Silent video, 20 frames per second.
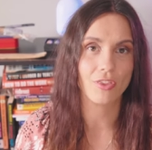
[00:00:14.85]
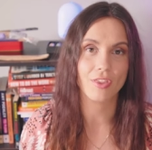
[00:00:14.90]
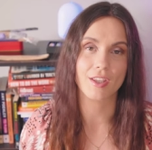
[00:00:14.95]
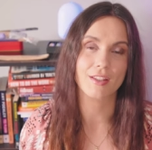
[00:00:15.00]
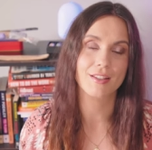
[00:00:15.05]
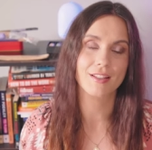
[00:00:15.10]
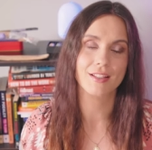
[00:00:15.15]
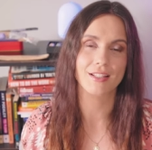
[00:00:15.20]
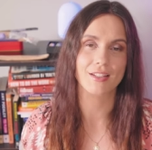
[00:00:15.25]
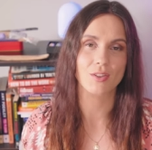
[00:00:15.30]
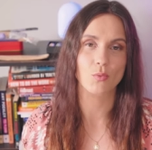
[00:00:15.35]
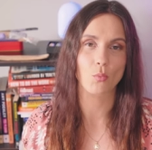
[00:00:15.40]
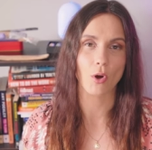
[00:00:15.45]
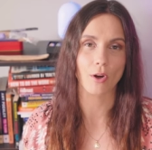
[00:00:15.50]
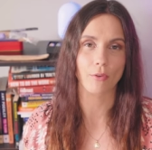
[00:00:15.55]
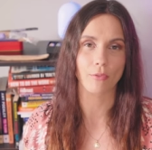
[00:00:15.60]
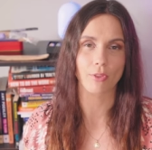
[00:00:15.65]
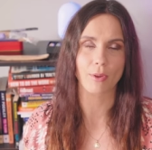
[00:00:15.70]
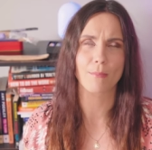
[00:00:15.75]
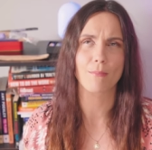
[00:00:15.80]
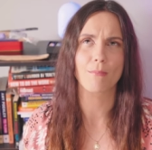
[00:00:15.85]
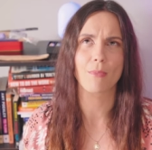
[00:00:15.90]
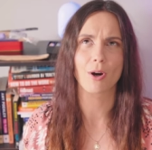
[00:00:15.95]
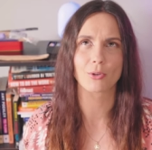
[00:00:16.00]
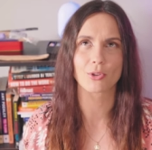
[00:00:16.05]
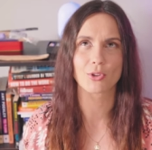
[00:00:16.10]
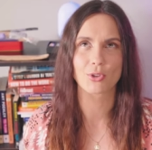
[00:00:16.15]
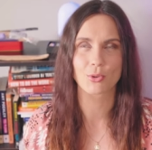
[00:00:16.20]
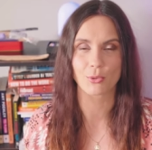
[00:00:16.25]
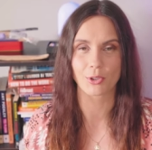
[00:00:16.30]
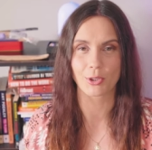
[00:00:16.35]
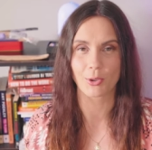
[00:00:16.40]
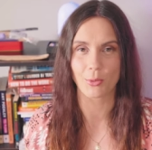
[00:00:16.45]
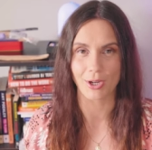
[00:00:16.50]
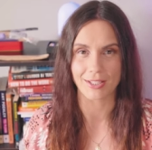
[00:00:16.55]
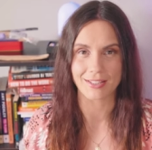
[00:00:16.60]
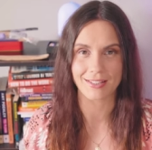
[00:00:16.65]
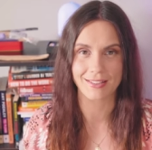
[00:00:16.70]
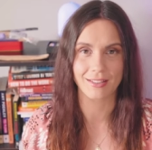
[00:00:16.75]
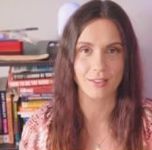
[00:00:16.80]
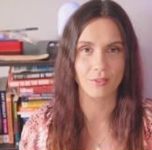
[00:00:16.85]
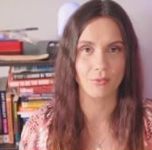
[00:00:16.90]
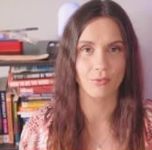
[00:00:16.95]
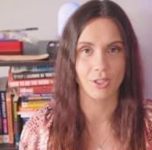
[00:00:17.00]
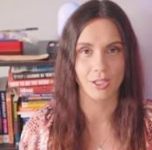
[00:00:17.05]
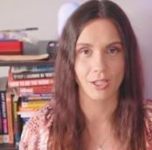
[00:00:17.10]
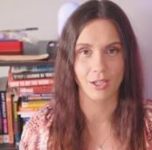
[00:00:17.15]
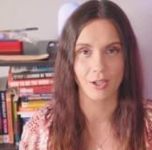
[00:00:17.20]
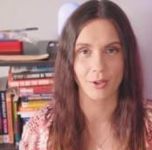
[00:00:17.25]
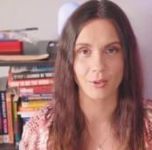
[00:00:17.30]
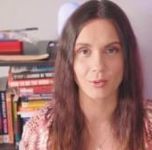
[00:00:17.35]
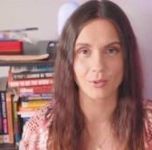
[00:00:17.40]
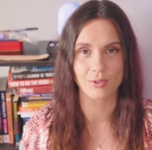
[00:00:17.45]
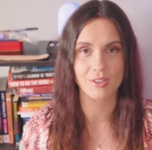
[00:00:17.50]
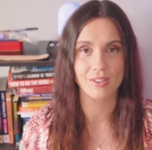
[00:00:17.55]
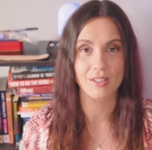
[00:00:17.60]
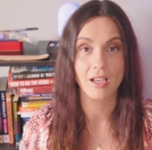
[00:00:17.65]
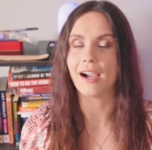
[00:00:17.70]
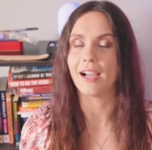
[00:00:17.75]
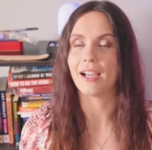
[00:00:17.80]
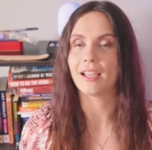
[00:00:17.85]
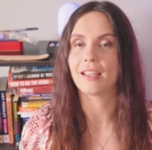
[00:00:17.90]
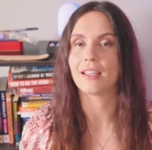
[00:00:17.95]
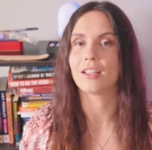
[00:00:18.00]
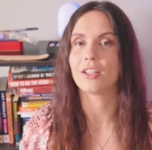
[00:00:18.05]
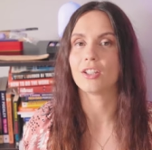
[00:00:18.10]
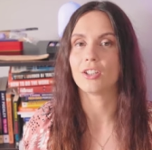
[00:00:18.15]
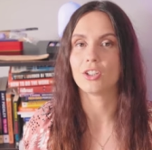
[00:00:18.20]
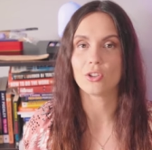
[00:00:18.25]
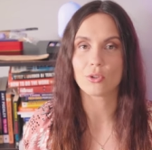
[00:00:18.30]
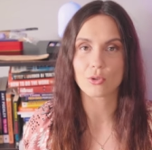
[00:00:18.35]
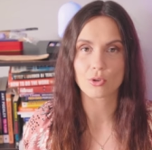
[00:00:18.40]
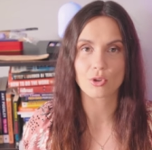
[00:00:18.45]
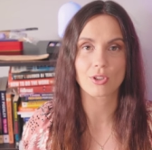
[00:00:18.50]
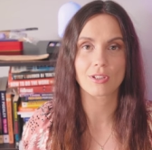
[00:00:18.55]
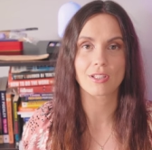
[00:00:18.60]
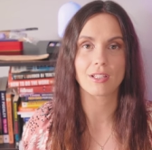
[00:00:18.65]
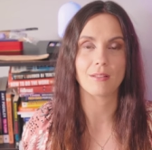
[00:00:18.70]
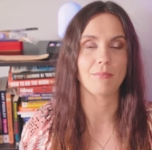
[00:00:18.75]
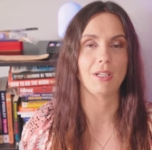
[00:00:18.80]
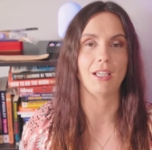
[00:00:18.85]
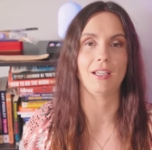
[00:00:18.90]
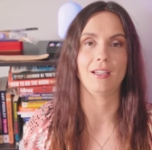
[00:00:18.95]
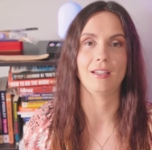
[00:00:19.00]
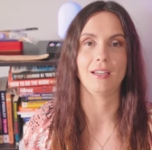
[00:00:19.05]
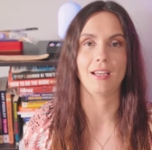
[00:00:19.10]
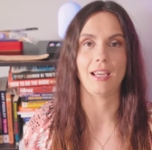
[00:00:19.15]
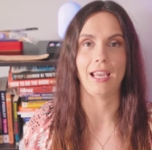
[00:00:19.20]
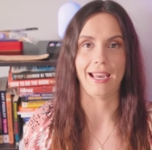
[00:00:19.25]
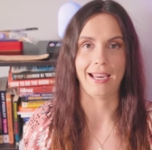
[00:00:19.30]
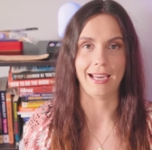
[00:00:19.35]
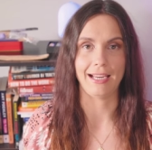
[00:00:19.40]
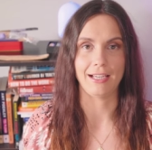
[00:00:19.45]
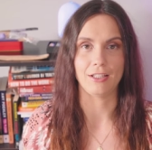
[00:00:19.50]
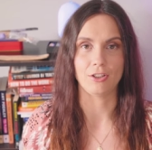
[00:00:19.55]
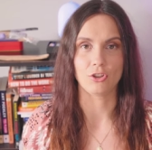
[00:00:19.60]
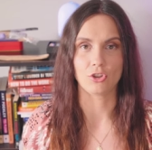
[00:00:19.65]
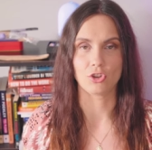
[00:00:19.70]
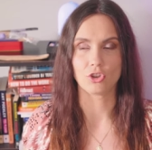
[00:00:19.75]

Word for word: This is one of the most requested videos. I usually made a